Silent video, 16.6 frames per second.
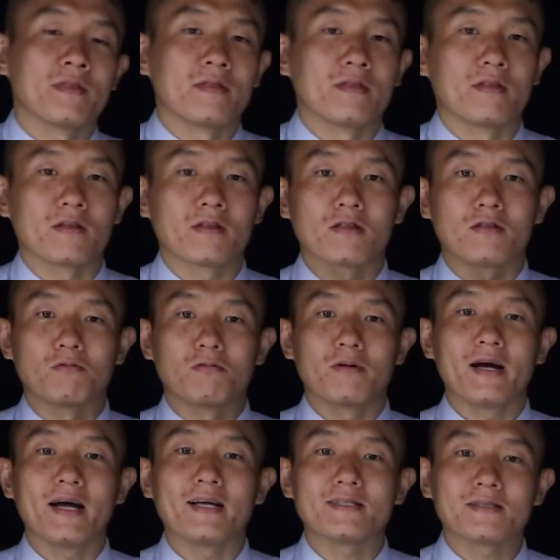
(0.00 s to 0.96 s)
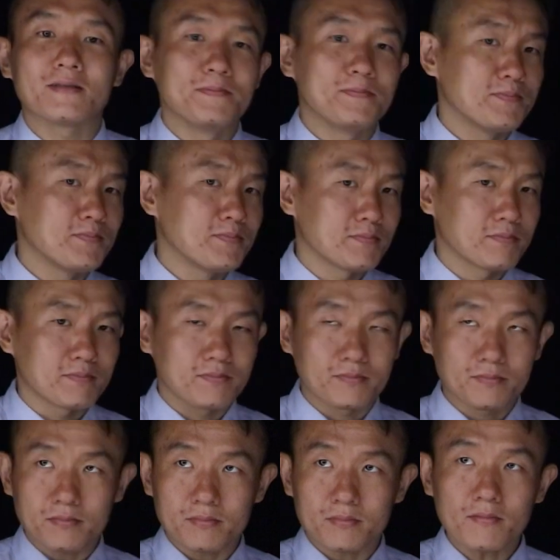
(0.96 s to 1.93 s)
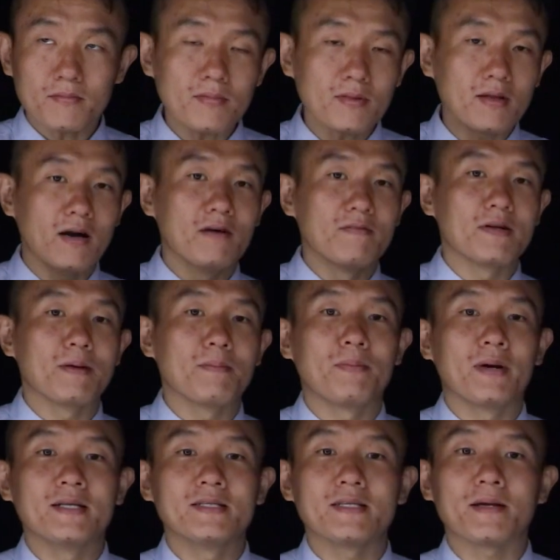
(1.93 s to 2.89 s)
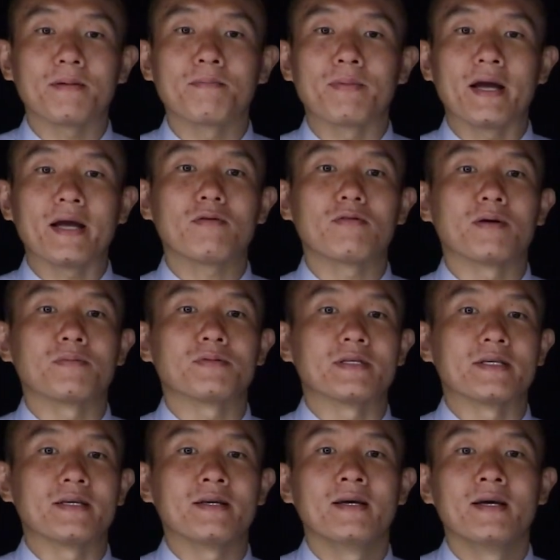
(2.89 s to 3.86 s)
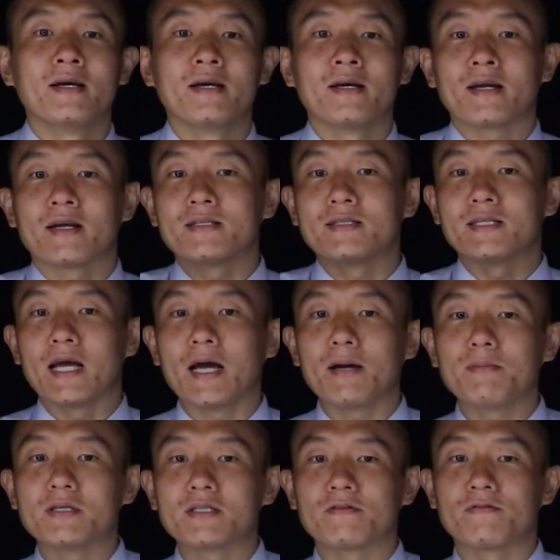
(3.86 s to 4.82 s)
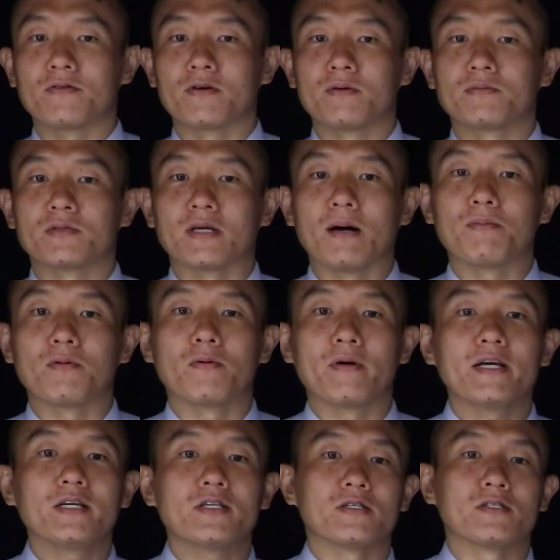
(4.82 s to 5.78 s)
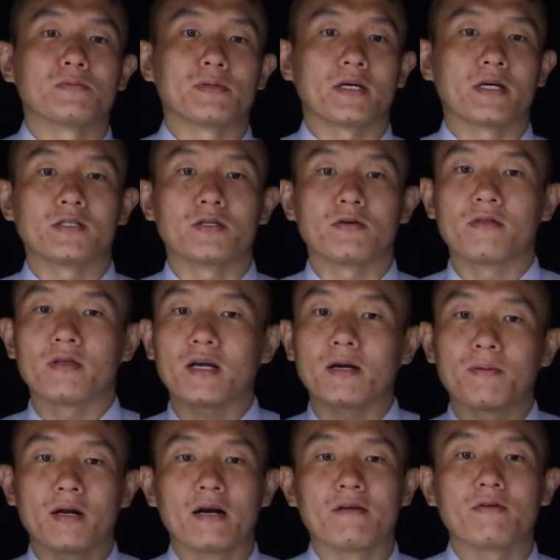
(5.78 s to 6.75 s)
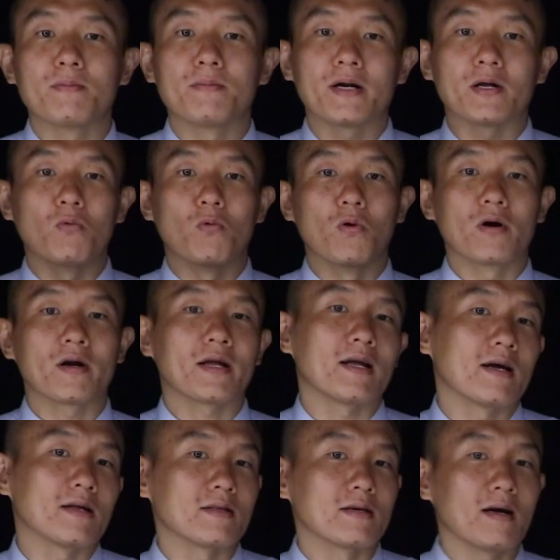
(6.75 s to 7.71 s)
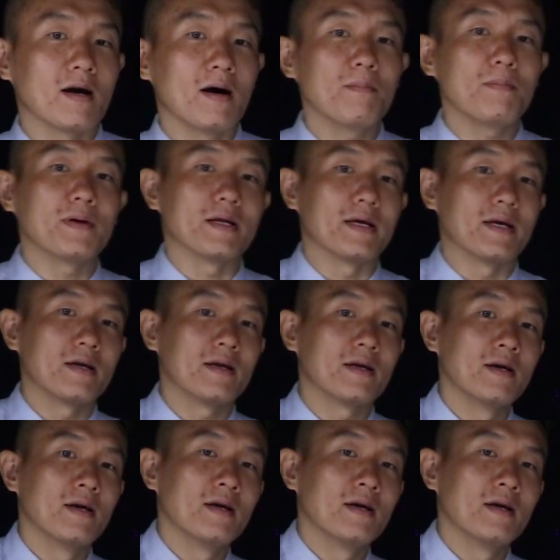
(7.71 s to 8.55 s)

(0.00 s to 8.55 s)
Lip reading: the threat of an impending bankruptcy can damage a firm's operations because you think about everybody working at the company